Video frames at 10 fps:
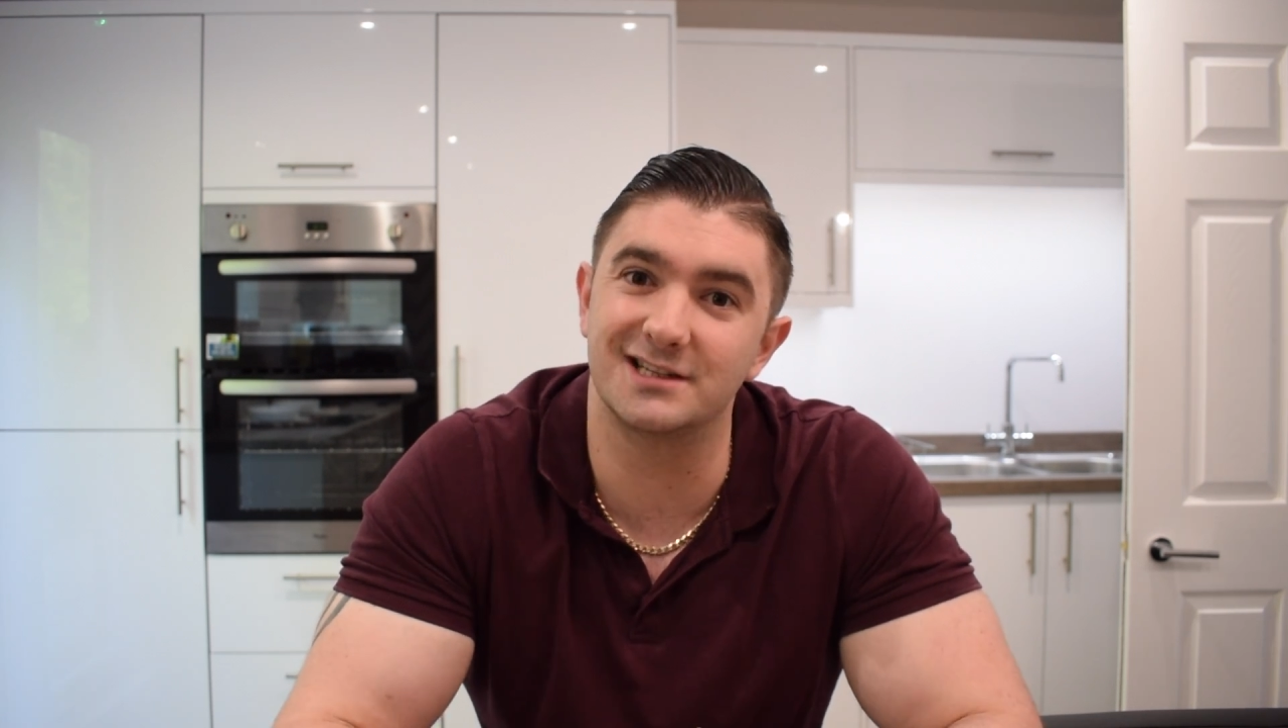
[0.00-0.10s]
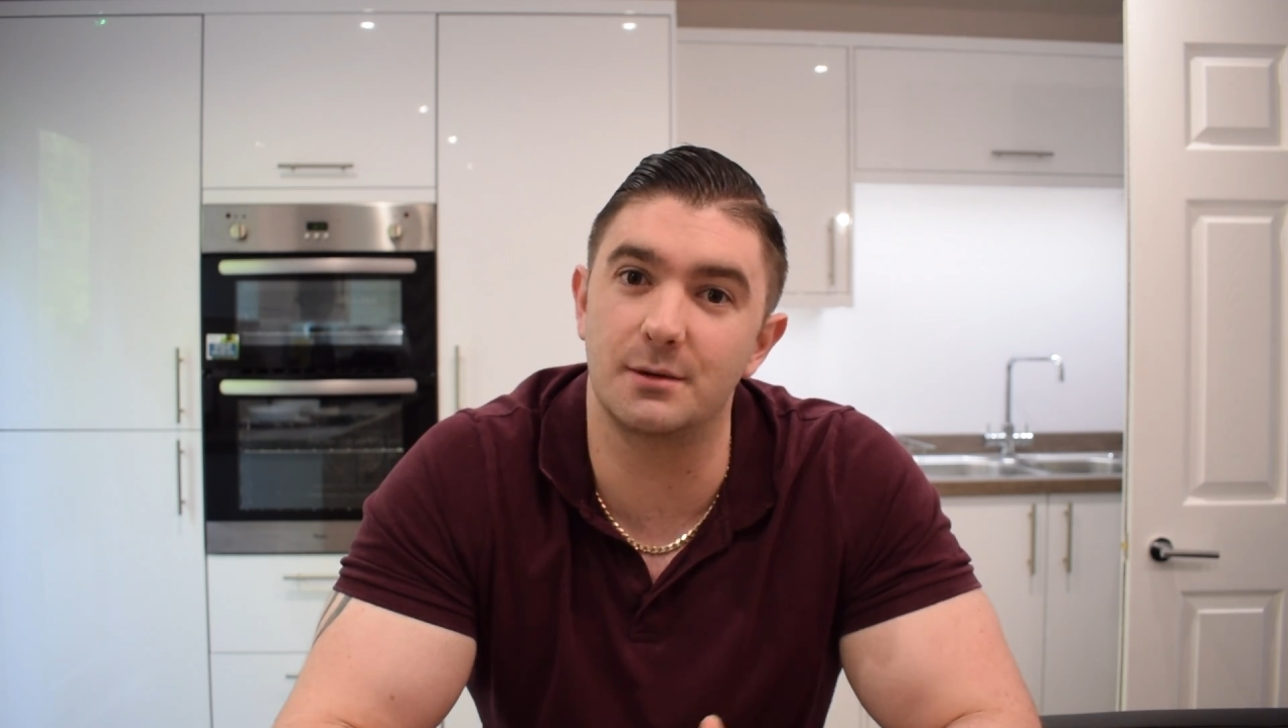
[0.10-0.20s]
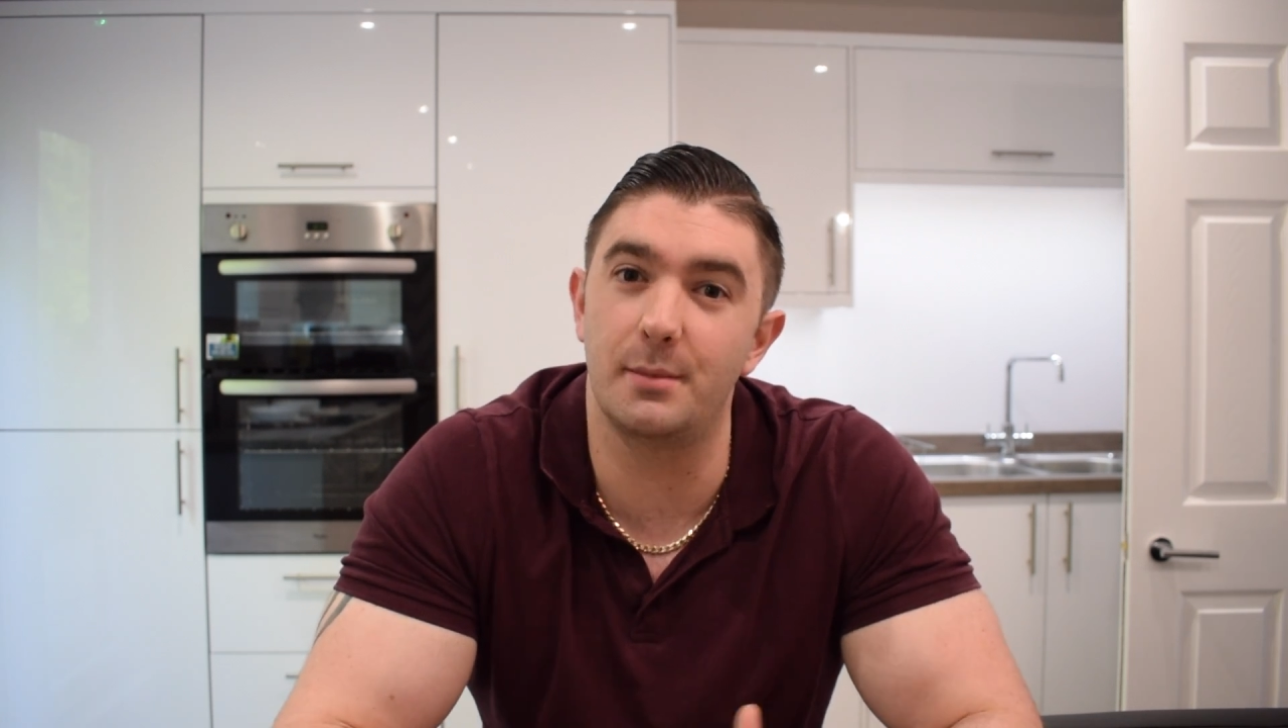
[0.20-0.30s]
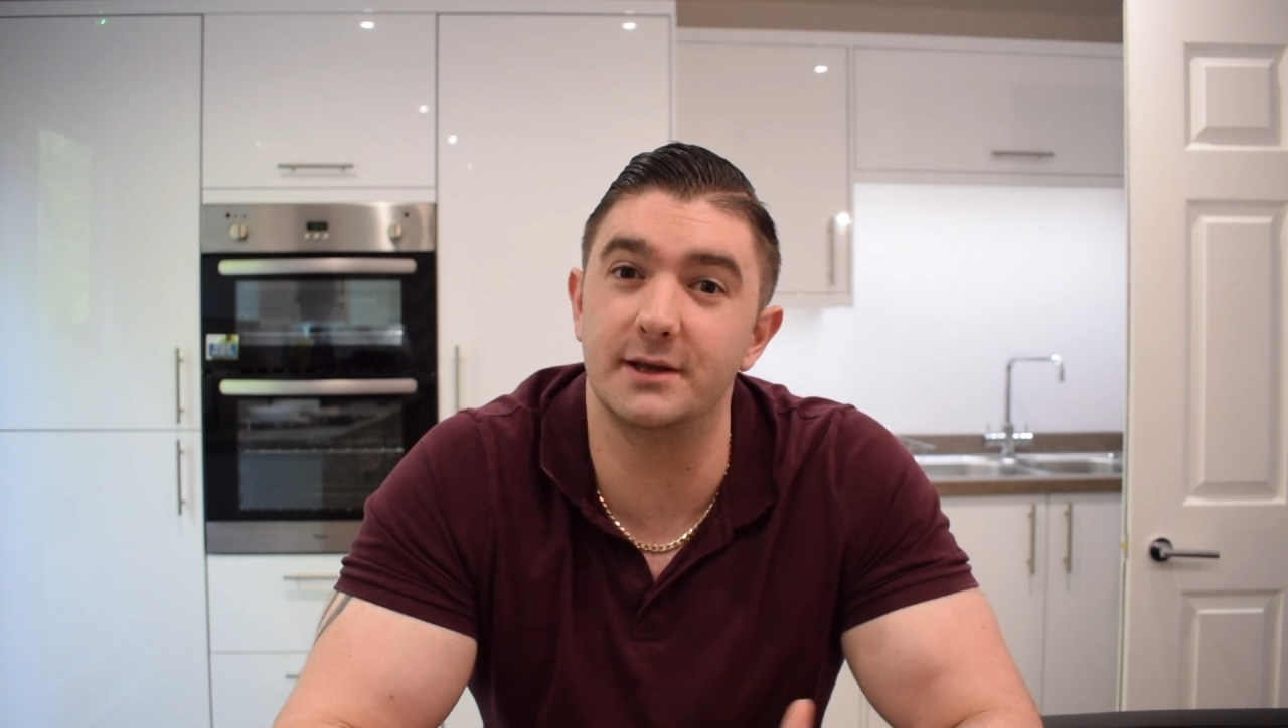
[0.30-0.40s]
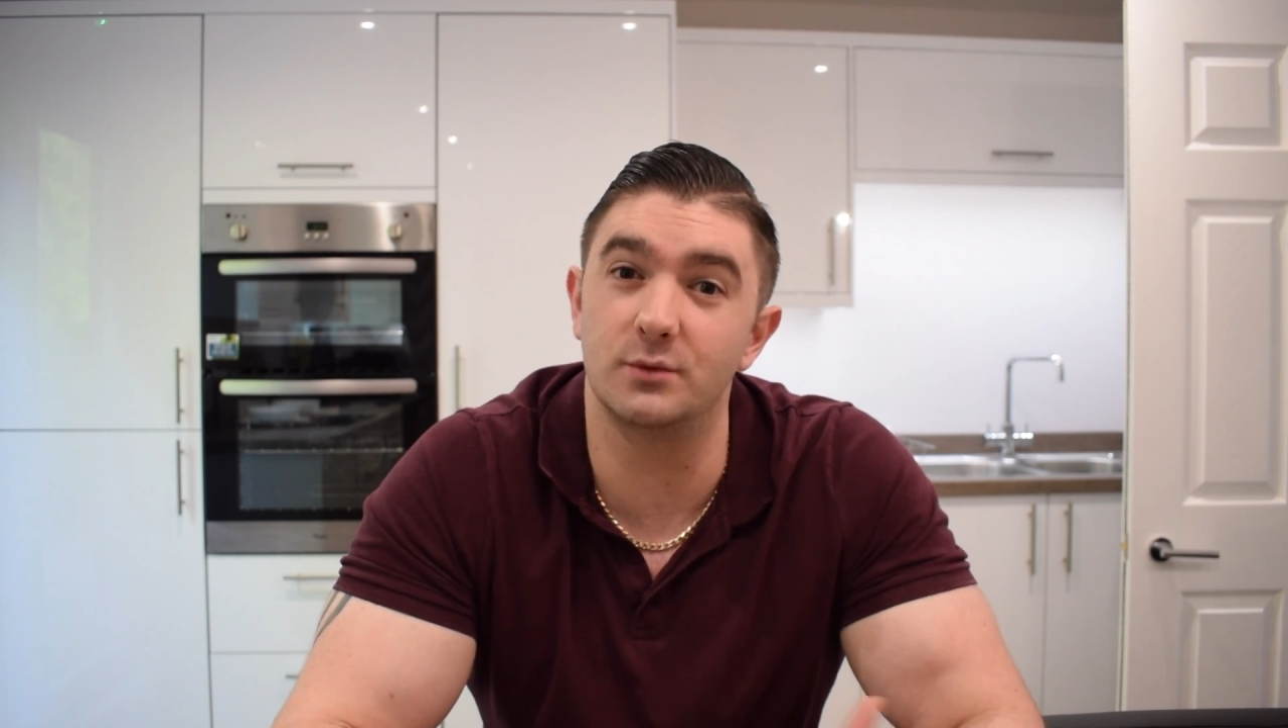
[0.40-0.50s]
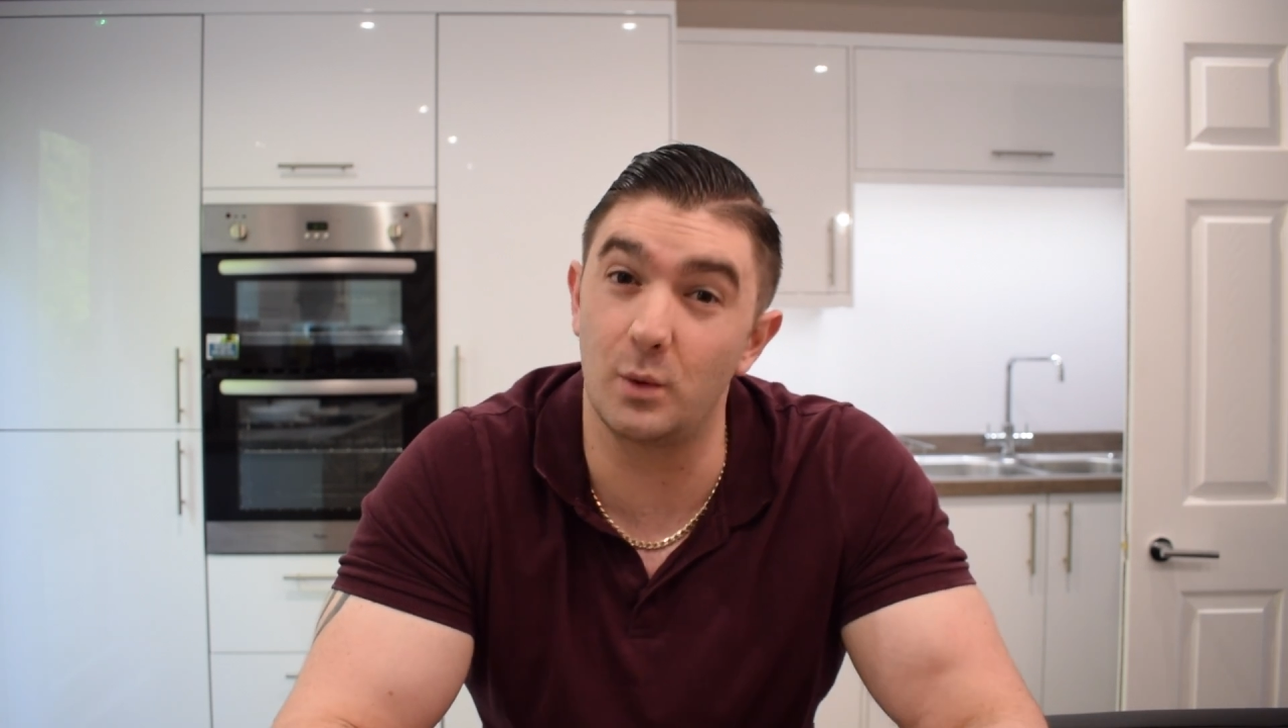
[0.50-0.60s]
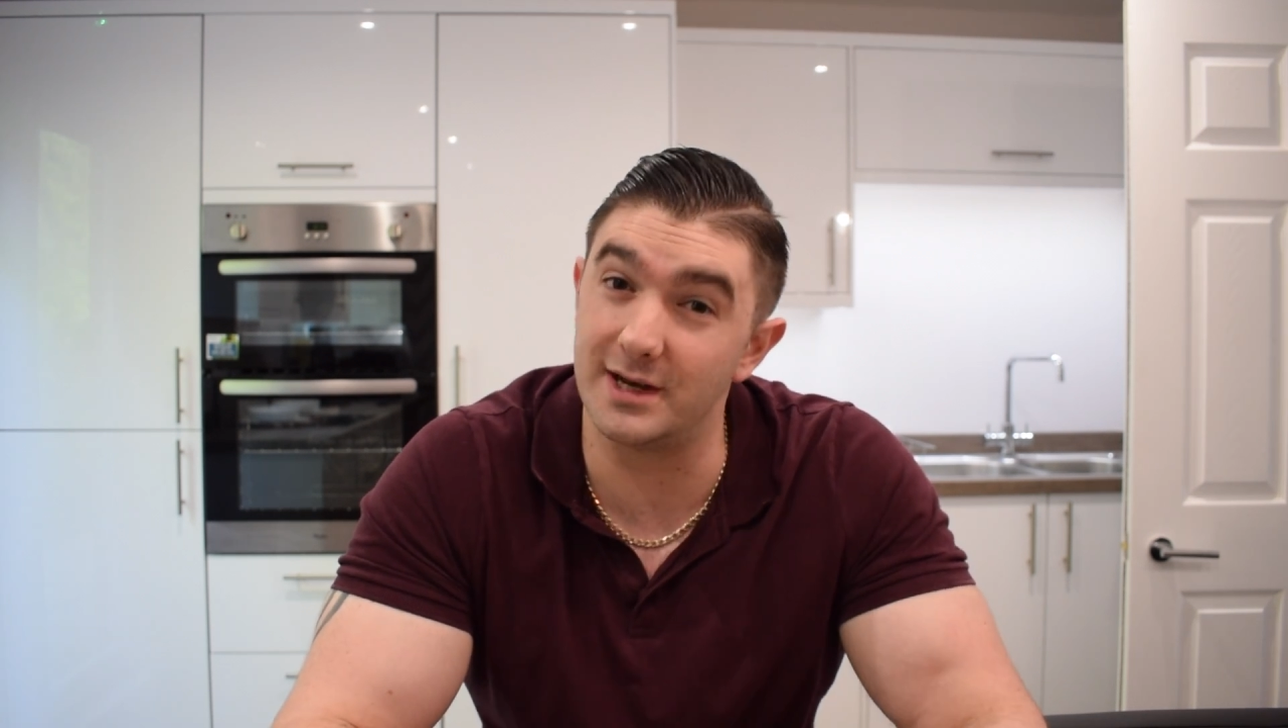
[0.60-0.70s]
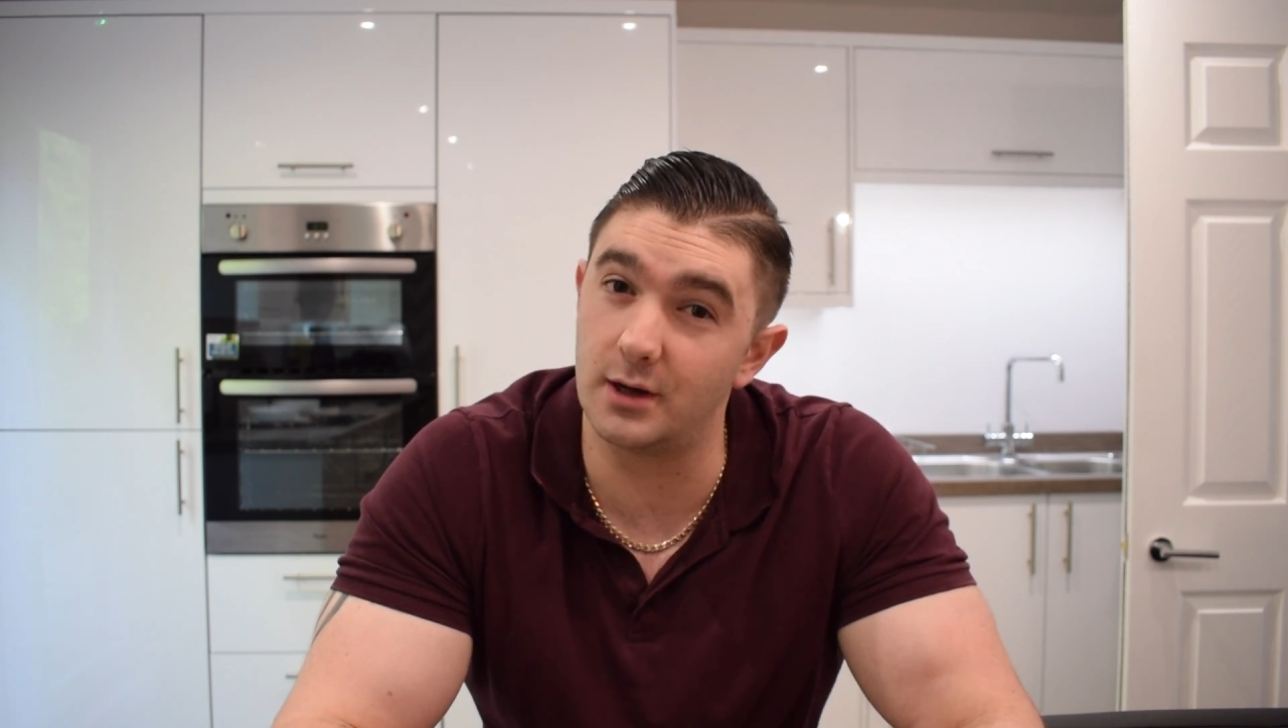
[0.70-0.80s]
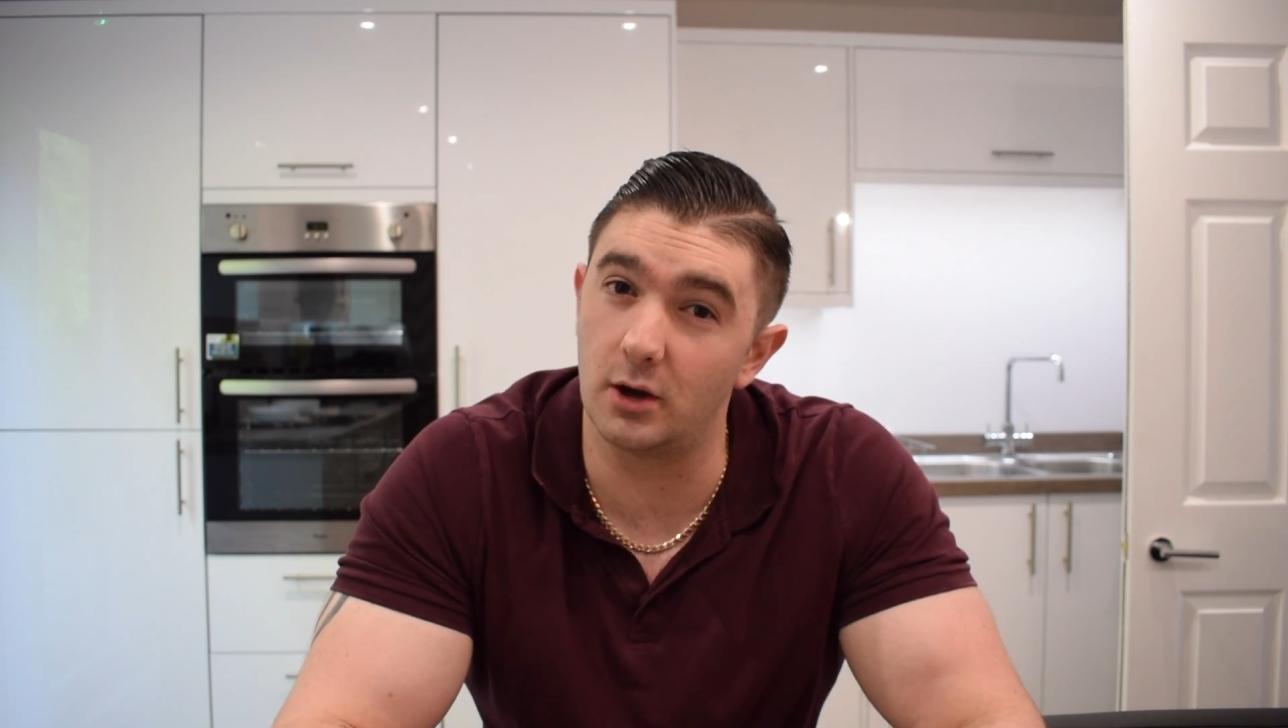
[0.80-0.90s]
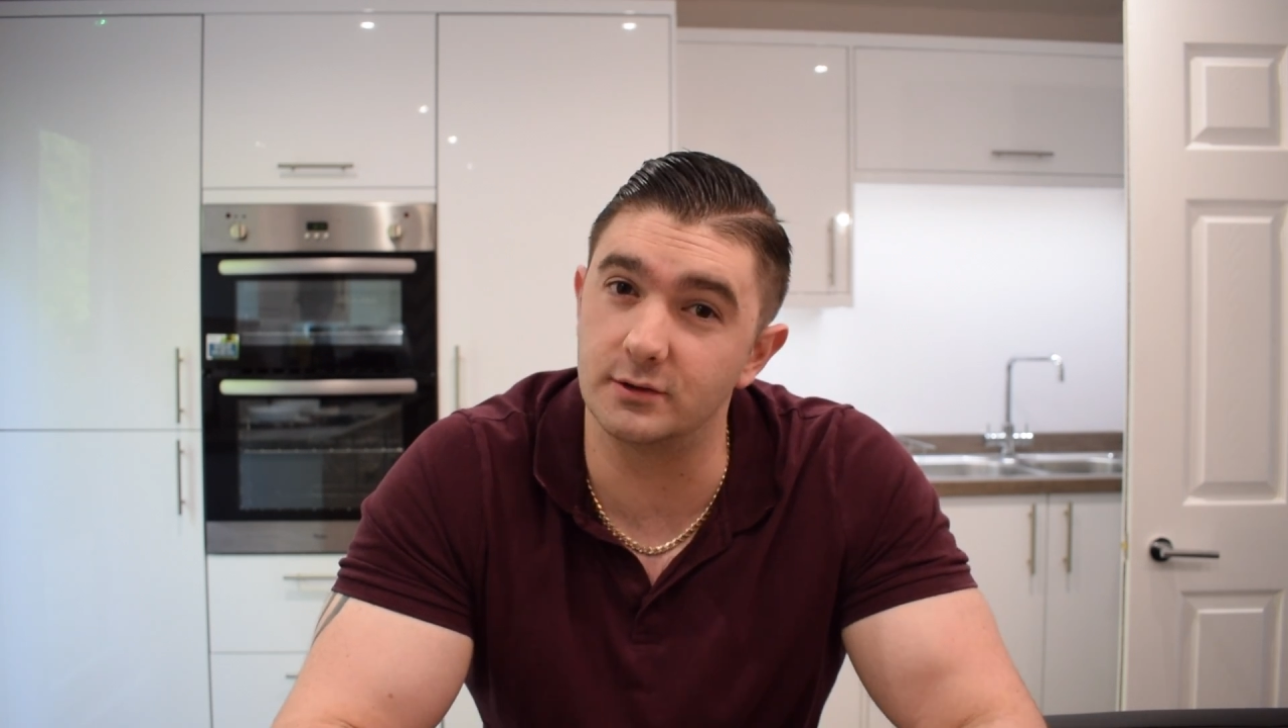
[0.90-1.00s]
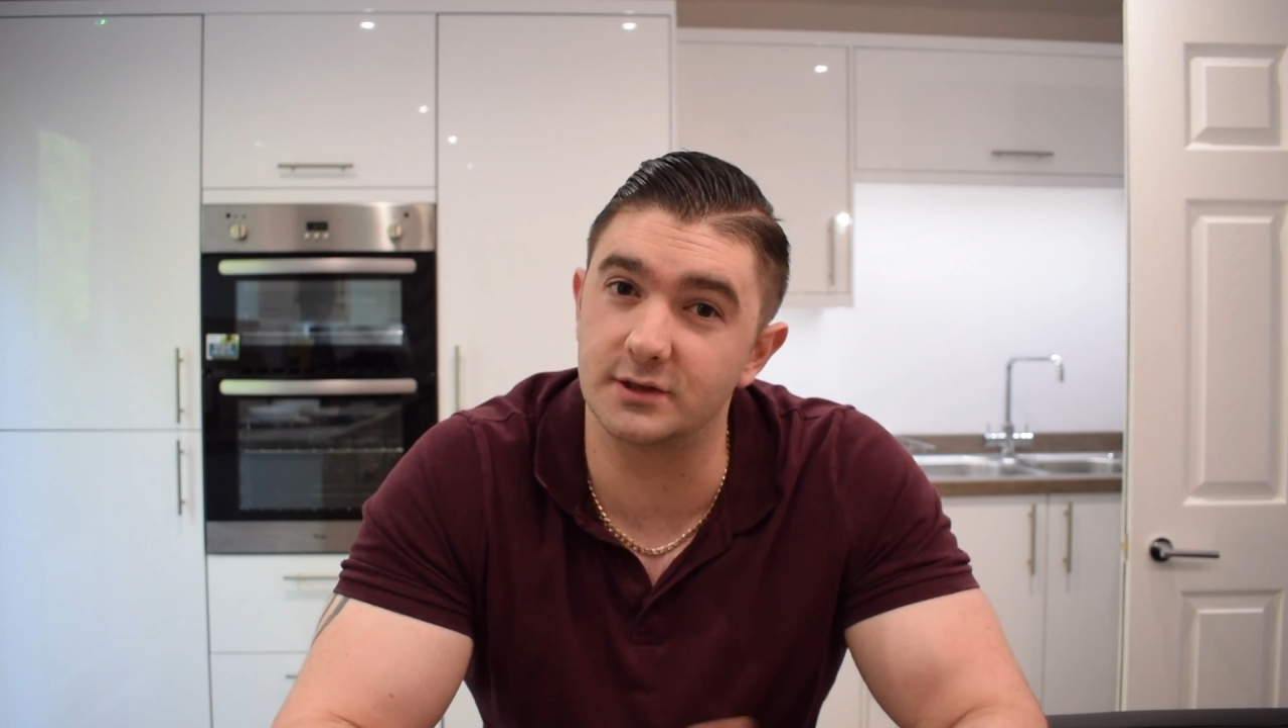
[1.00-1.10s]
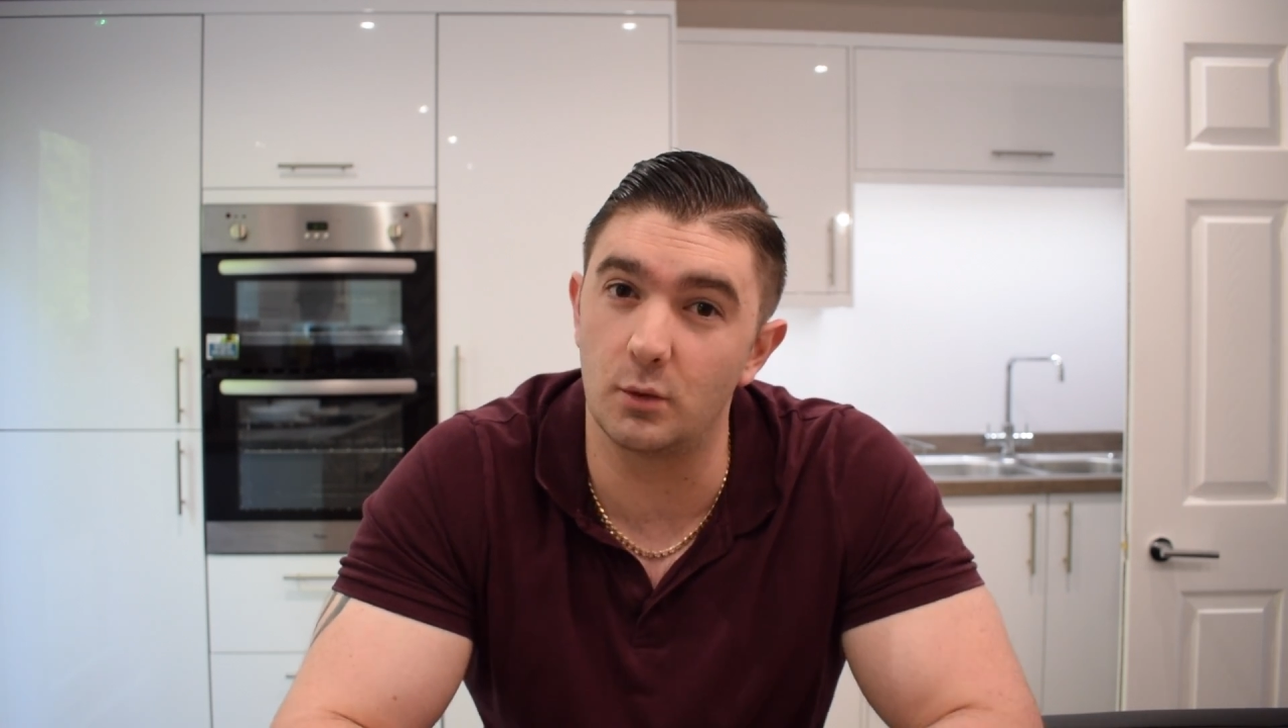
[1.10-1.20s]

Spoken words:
as compared to Windows.